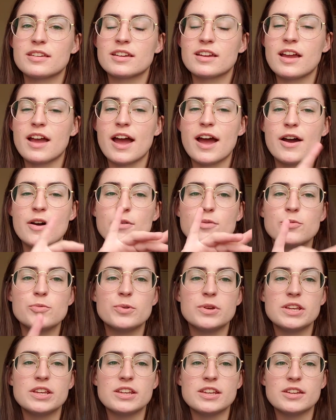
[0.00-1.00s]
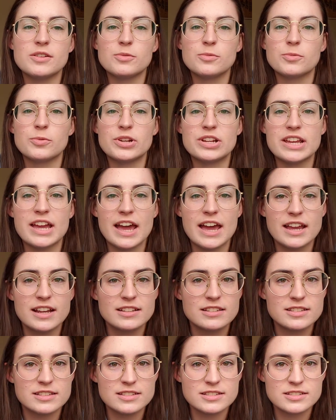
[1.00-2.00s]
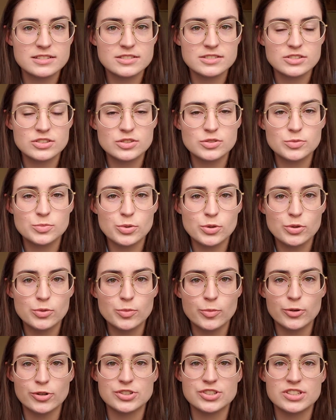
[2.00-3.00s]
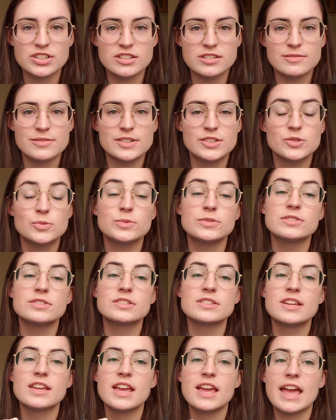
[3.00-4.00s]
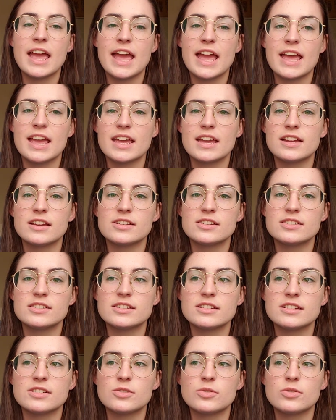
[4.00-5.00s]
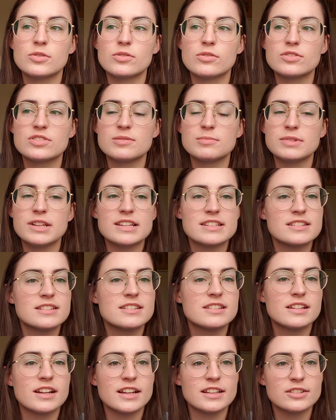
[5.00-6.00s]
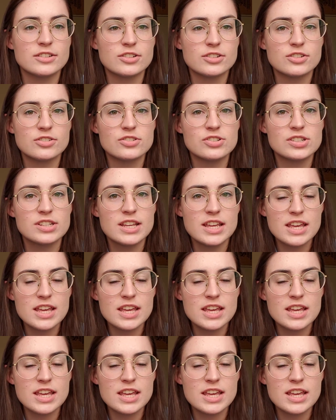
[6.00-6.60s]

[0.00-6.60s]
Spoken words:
how we react to pro abortion individuals and some lessons that I learned